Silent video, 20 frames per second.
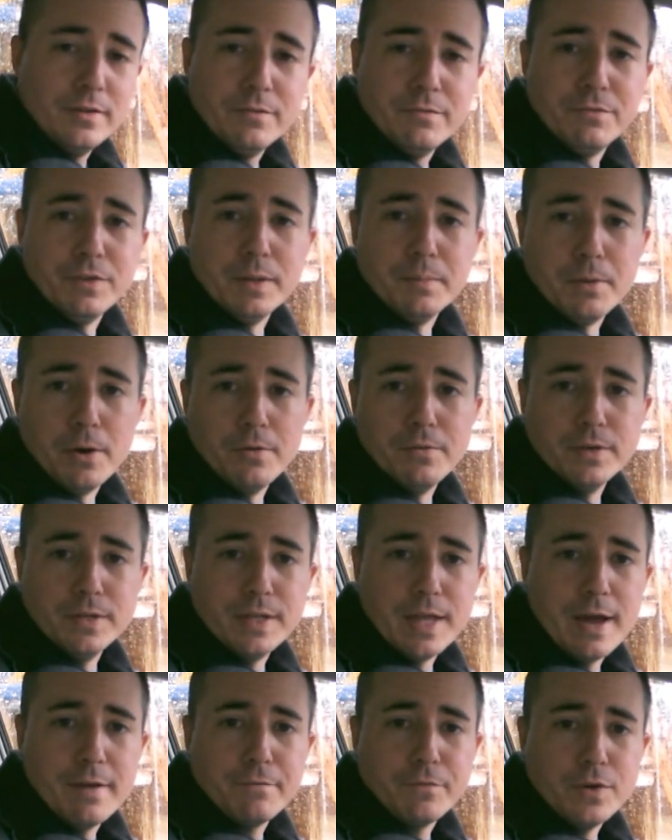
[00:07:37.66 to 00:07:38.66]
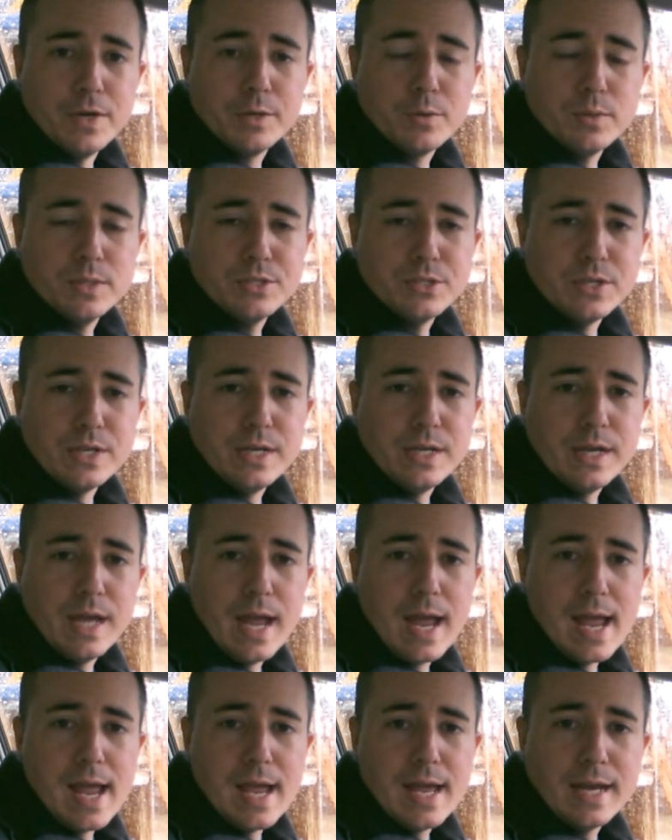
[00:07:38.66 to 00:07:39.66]
flip over to that frequency,
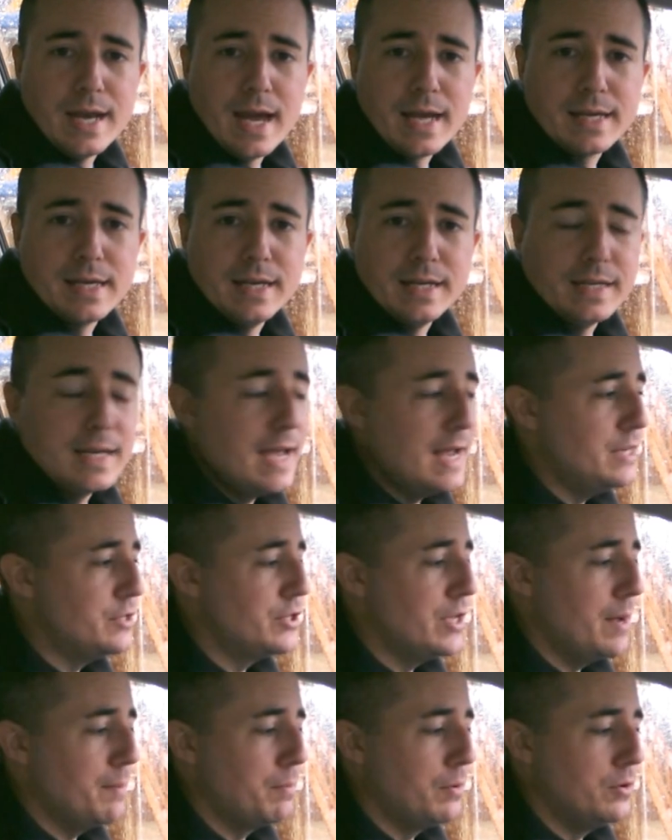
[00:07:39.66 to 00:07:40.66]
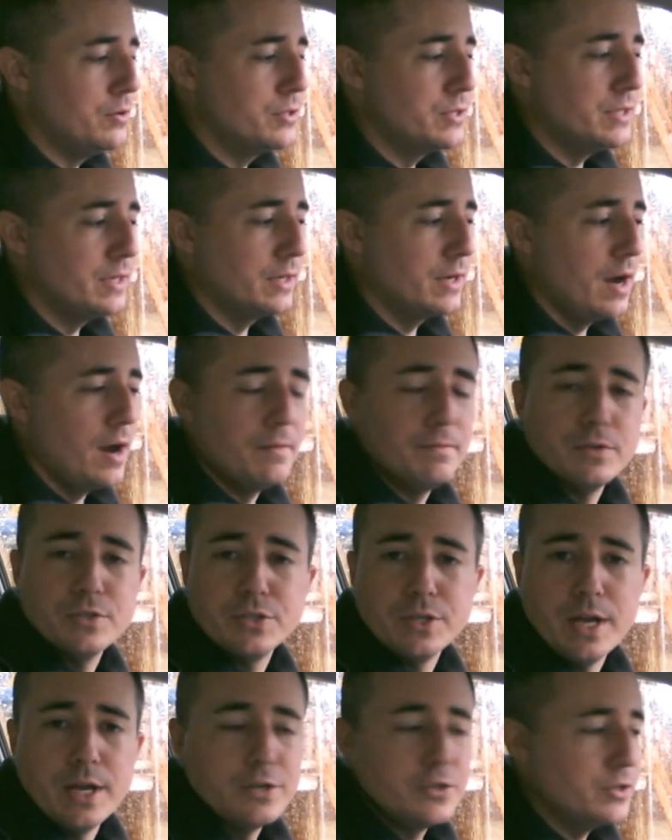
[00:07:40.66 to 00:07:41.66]
and I can engage that person in
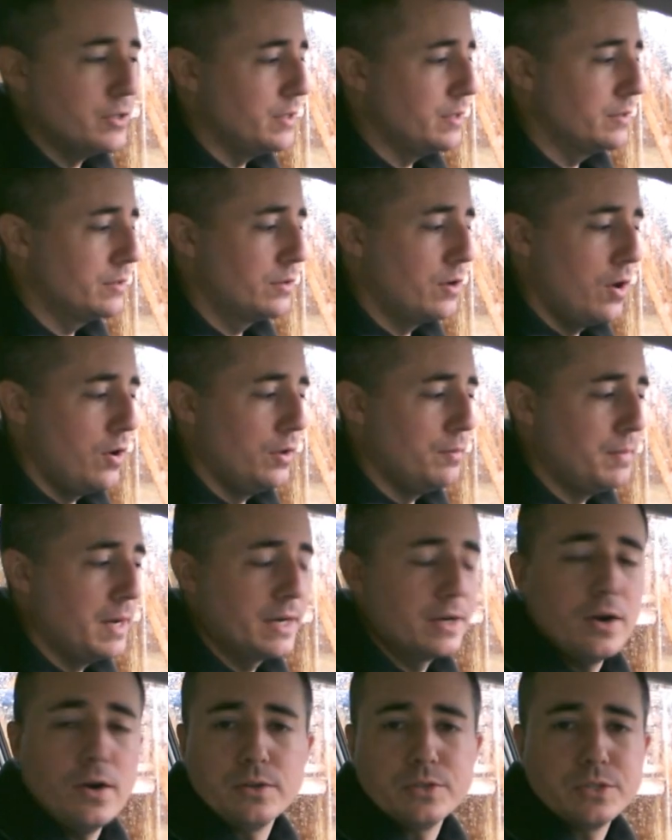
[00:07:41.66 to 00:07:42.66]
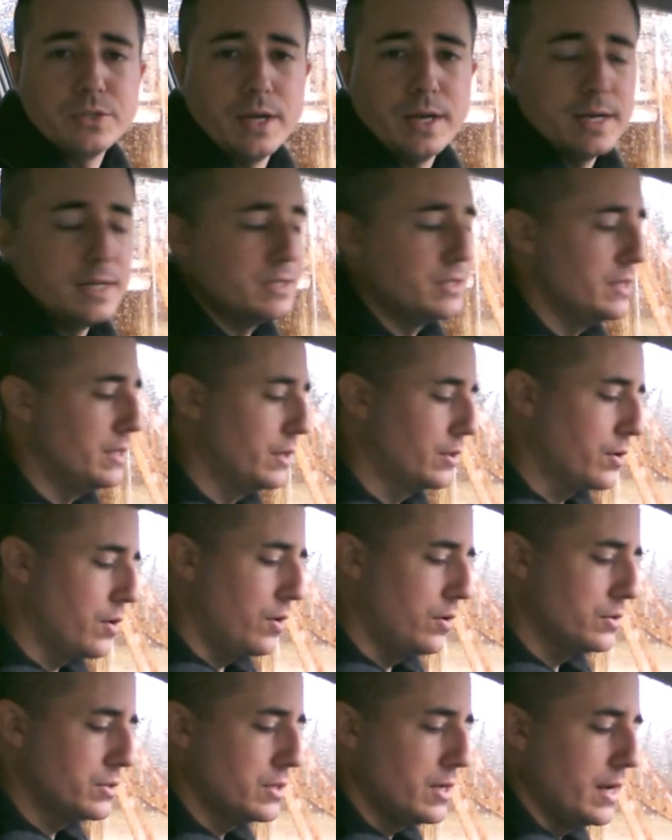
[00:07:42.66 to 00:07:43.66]
conversation. Call them by call sign. I see their
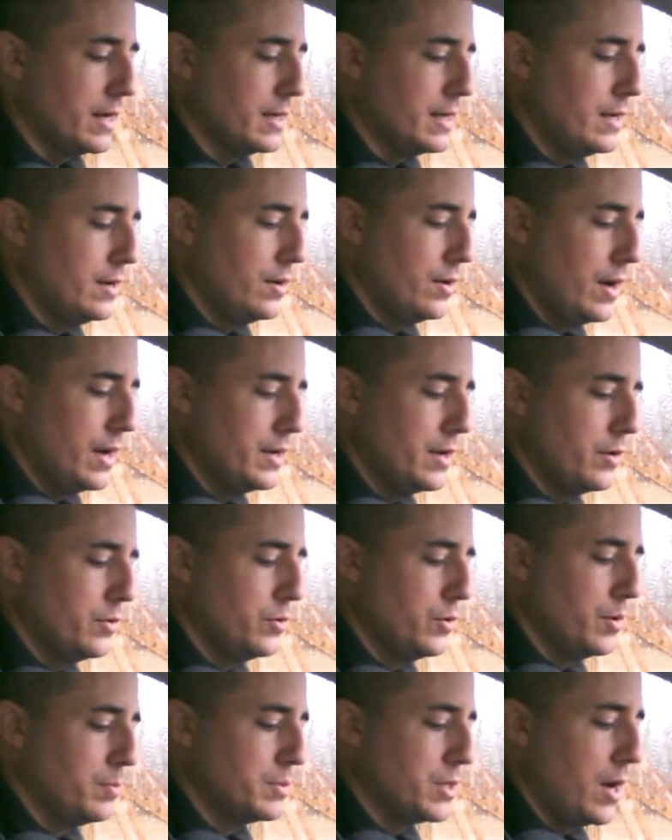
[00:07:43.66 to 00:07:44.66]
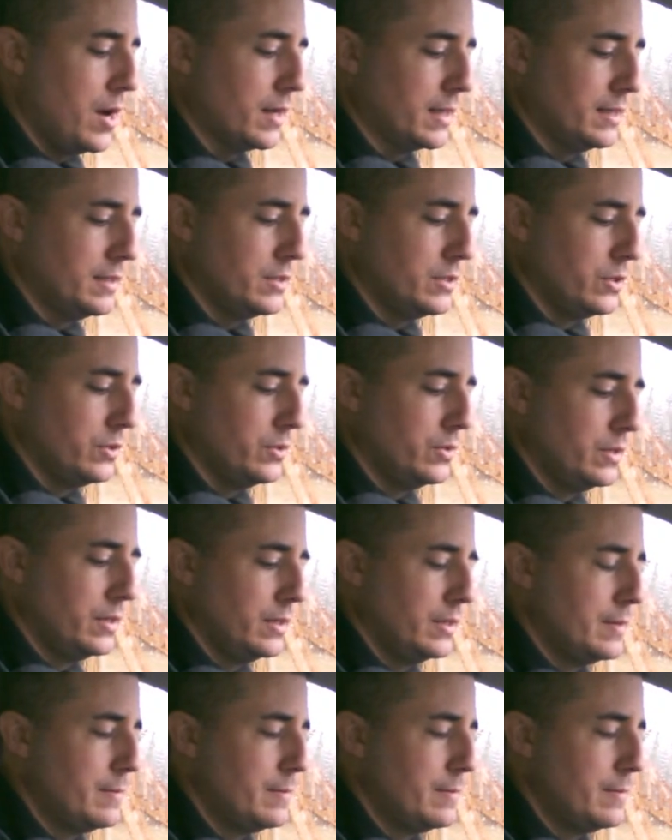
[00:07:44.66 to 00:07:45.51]
call sign here. I know who I'm talking to.